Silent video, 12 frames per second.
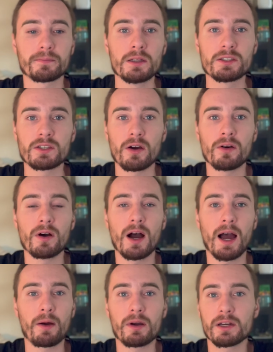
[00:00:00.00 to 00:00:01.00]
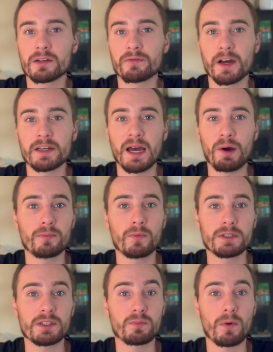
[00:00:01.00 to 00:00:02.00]
So I wanted to find out, what
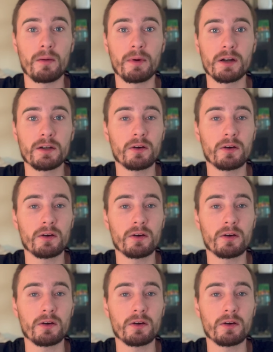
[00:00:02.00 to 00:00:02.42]
does Walmart